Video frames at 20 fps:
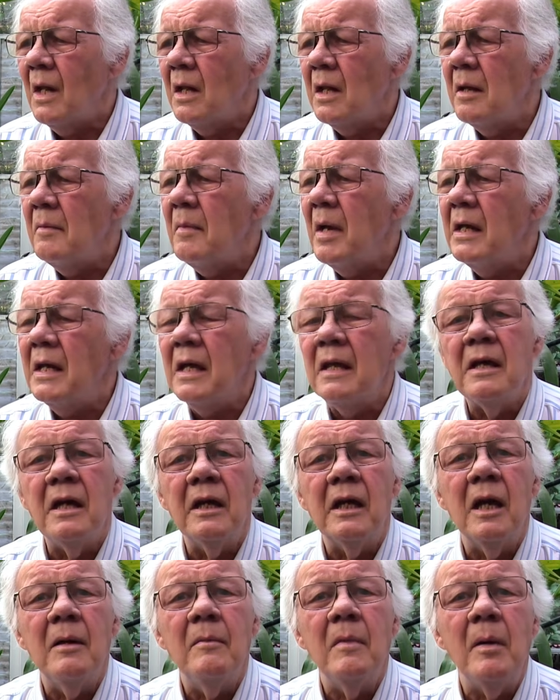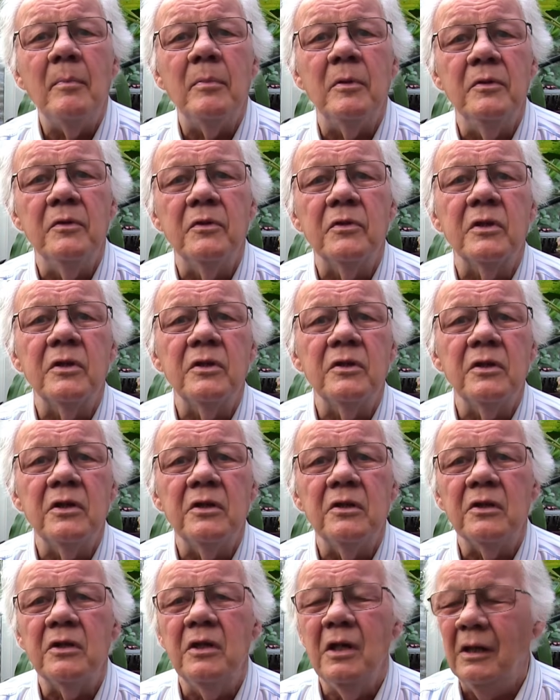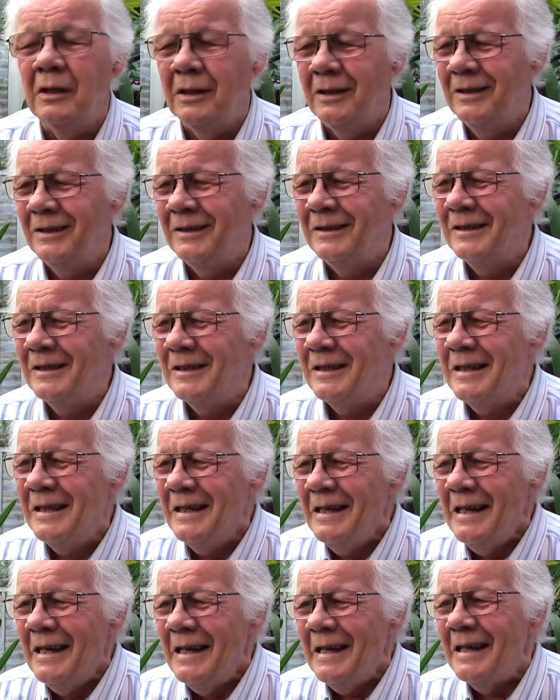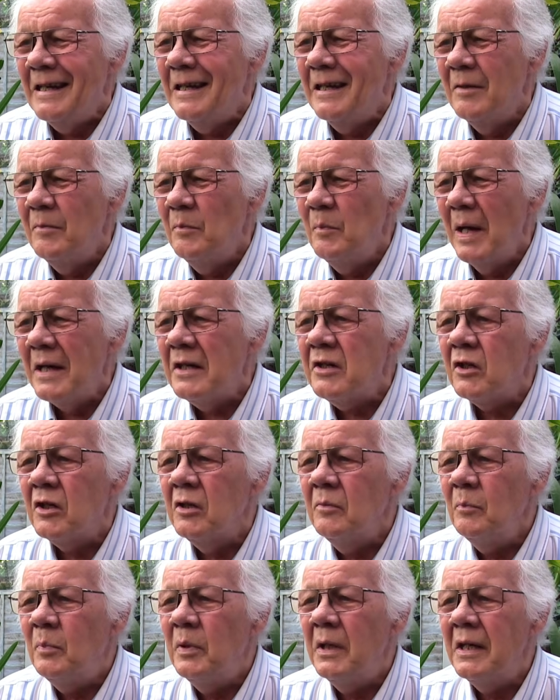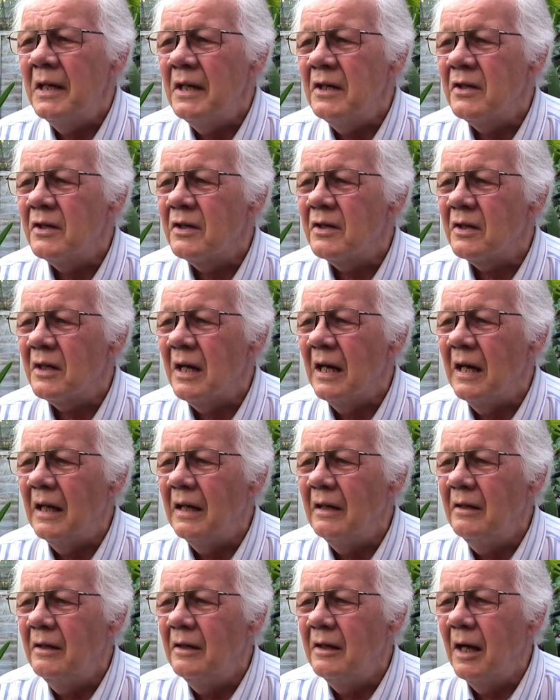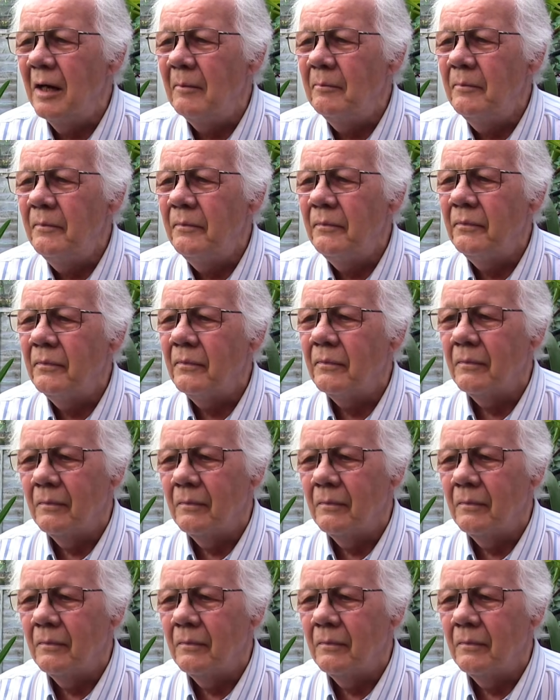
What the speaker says: they may get their comeuppance because it's Mexican police and,